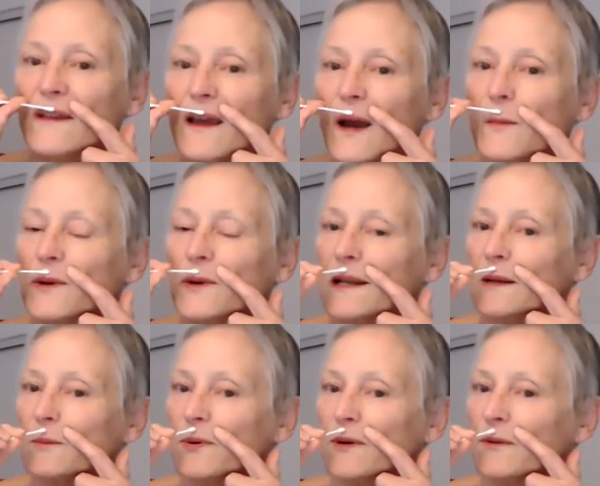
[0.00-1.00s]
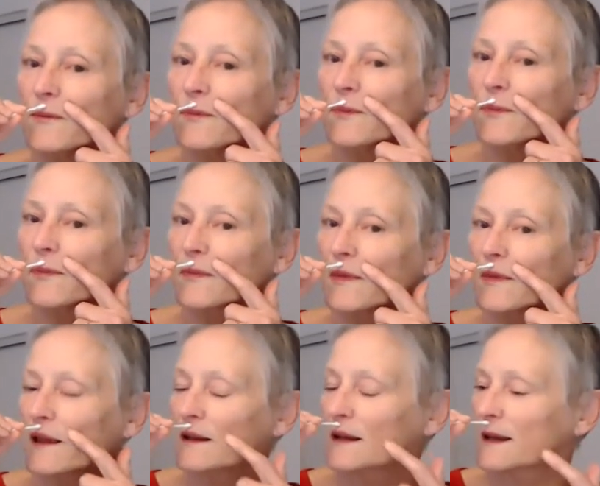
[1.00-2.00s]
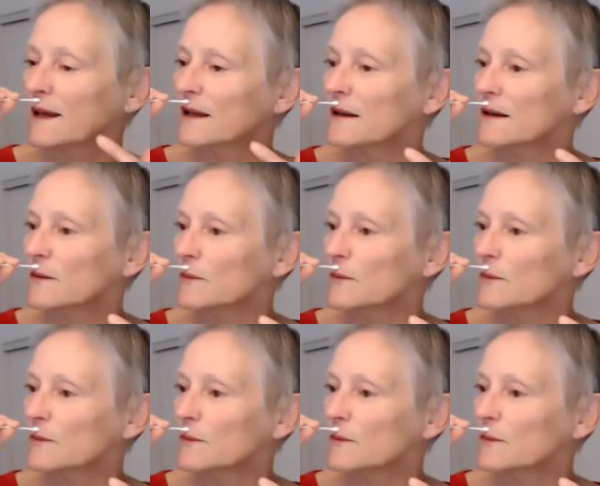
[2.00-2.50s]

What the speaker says: upper lip. And again,